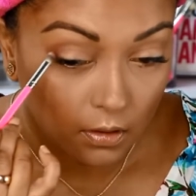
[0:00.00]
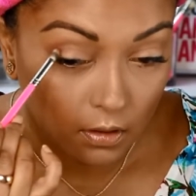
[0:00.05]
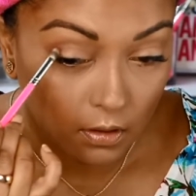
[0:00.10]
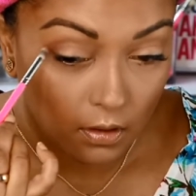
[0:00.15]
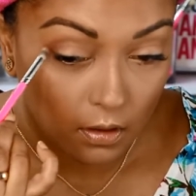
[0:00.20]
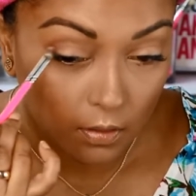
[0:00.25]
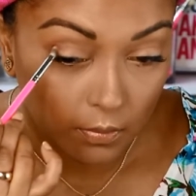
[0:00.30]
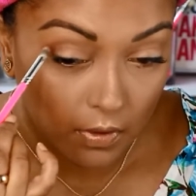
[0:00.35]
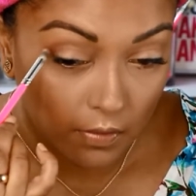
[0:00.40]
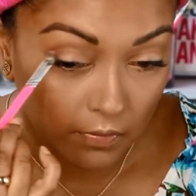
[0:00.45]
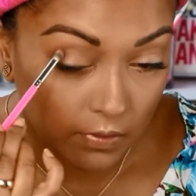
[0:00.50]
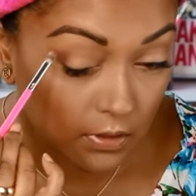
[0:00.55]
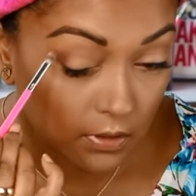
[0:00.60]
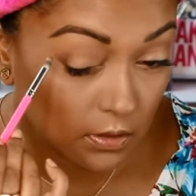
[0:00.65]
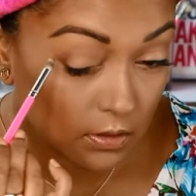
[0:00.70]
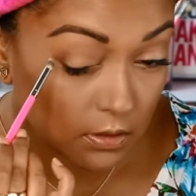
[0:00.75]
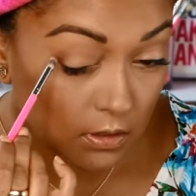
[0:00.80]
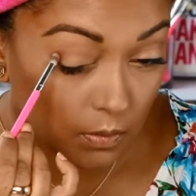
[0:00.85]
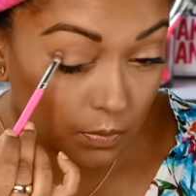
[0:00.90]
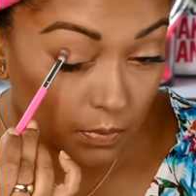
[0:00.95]
I'm having to
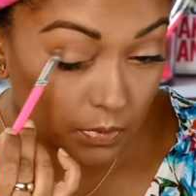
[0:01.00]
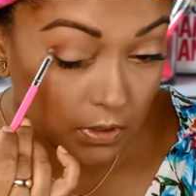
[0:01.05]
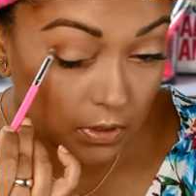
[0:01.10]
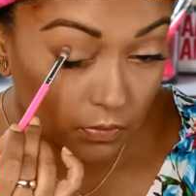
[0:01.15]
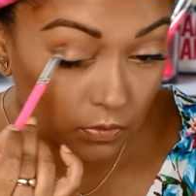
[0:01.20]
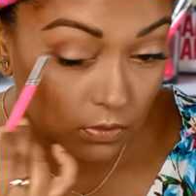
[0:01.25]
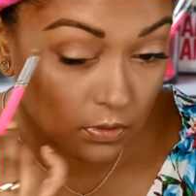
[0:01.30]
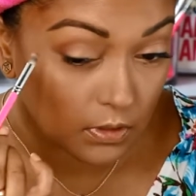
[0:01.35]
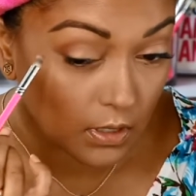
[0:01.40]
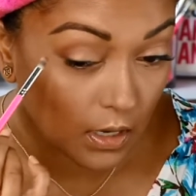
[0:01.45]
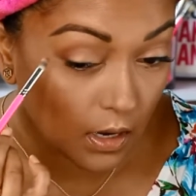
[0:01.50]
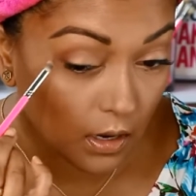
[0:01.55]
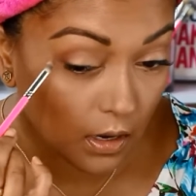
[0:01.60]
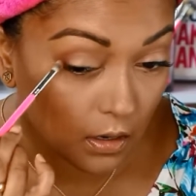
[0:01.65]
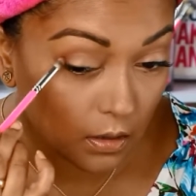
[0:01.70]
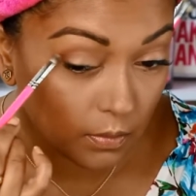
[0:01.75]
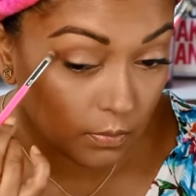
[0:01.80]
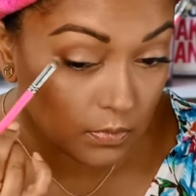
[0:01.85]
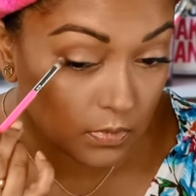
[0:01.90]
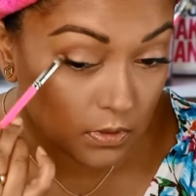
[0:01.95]
dip several
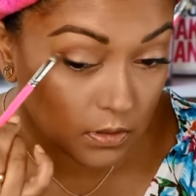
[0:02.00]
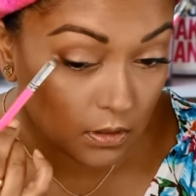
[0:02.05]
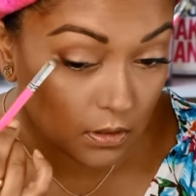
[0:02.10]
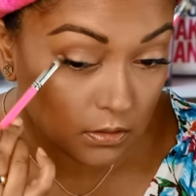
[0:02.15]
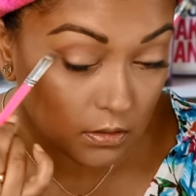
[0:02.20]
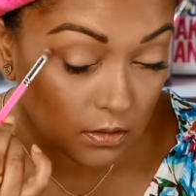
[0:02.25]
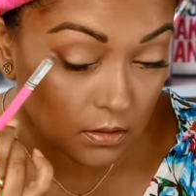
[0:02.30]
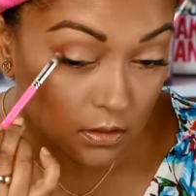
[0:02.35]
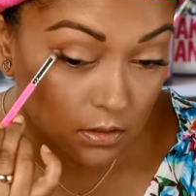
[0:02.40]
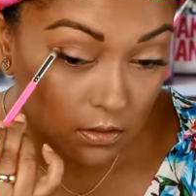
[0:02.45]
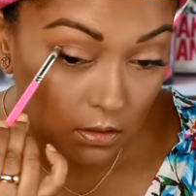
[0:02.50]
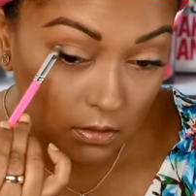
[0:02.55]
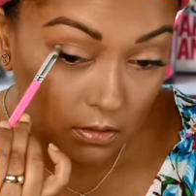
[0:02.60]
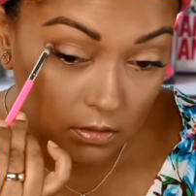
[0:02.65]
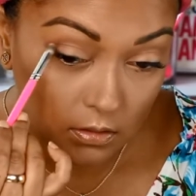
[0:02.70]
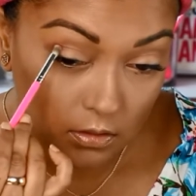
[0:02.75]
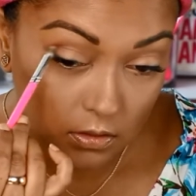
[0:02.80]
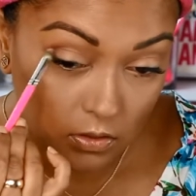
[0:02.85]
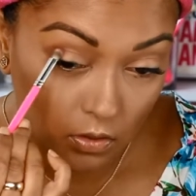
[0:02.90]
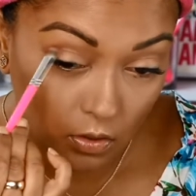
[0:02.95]
times because it's not
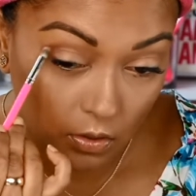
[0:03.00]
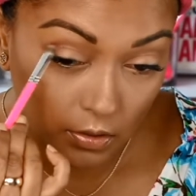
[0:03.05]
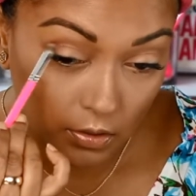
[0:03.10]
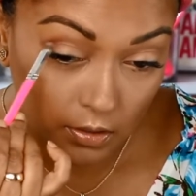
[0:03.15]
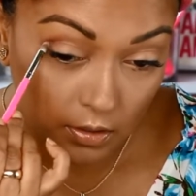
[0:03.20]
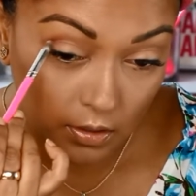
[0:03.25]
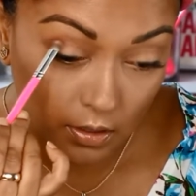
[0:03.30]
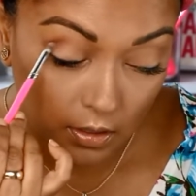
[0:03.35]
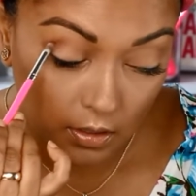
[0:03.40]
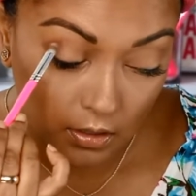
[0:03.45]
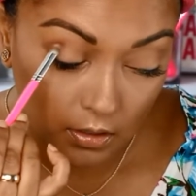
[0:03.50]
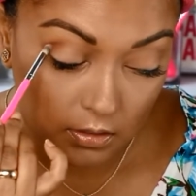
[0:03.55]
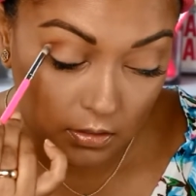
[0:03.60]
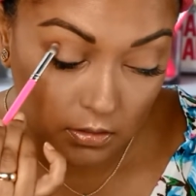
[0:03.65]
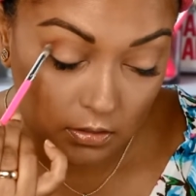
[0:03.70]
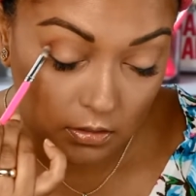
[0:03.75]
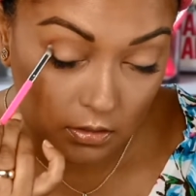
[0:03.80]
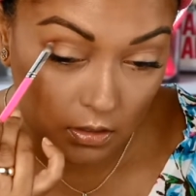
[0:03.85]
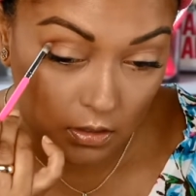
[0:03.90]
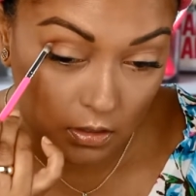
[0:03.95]
as dark as
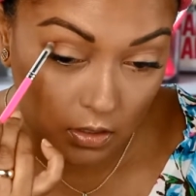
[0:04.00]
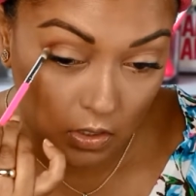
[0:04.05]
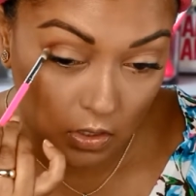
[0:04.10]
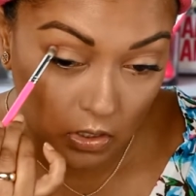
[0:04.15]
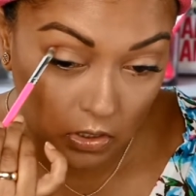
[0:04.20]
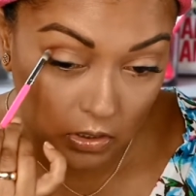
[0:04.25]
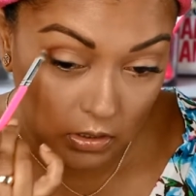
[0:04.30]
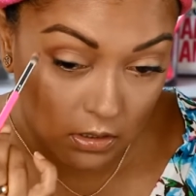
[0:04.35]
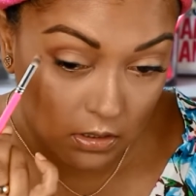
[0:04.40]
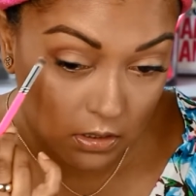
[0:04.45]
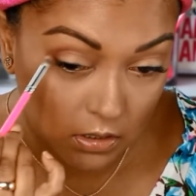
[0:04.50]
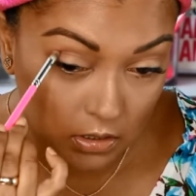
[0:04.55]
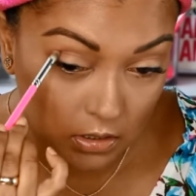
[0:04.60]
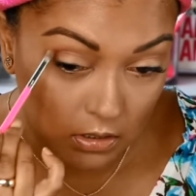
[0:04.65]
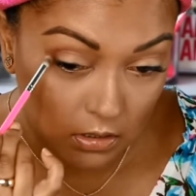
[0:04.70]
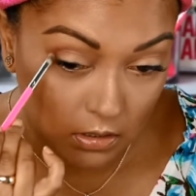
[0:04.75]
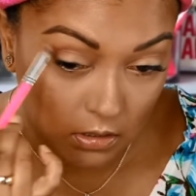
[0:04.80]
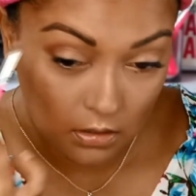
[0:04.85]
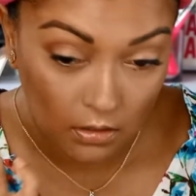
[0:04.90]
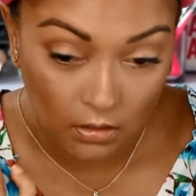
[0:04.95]
it
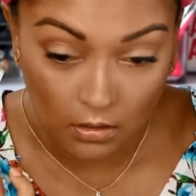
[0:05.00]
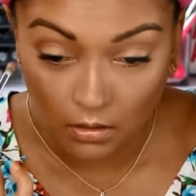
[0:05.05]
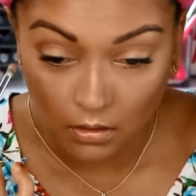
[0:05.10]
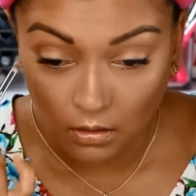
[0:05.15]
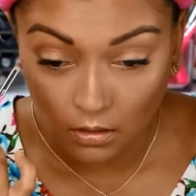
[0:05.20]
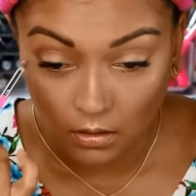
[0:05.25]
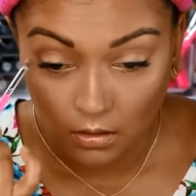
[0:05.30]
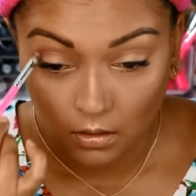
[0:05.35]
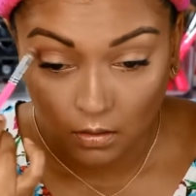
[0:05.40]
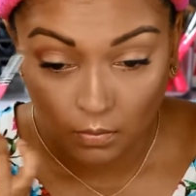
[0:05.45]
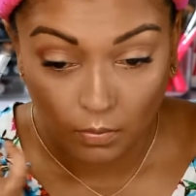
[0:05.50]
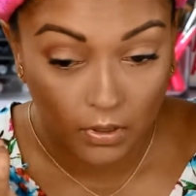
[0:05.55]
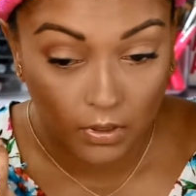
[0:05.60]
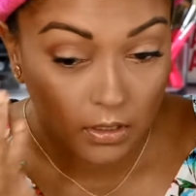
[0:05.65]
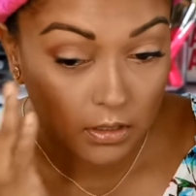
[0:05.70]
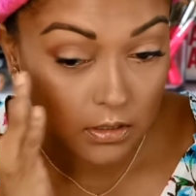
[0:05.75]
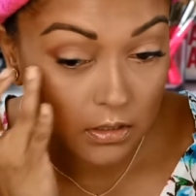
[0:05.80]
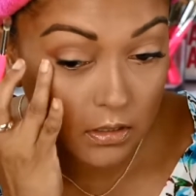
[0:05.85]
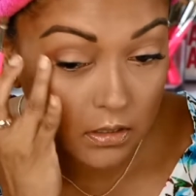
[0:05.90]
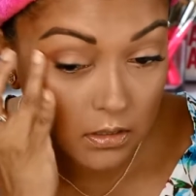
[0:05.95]
looks, but
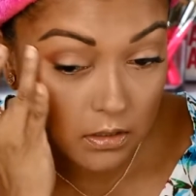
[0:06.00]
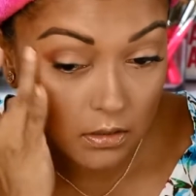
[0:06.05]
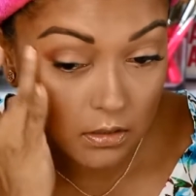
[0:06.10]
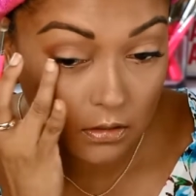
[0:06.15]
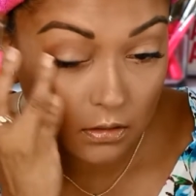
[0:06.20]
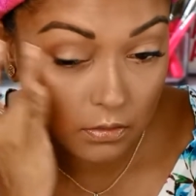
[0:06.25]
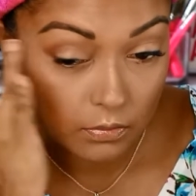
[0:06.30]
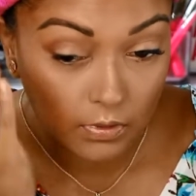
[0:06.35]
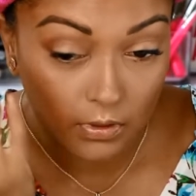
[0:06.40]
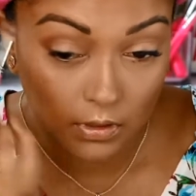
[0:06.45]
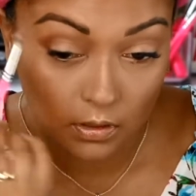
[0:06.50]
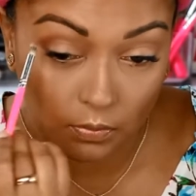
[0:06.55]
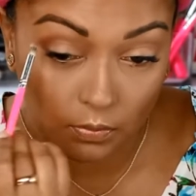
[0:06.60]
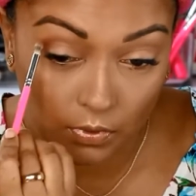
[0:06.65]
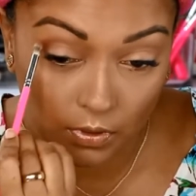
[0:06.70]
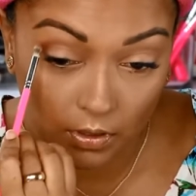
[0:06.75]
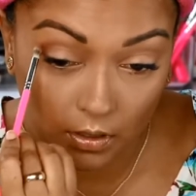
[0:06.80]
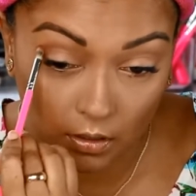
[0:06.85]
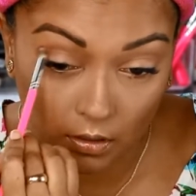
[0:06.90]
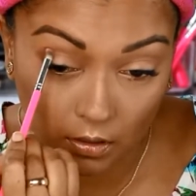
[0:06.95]
it's still really
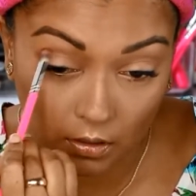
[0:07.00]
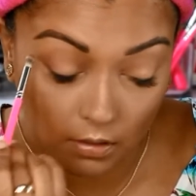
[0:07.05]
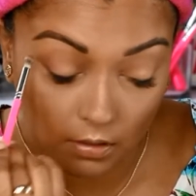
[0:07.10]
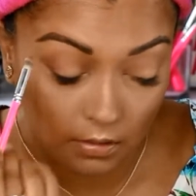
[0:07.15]
pretty.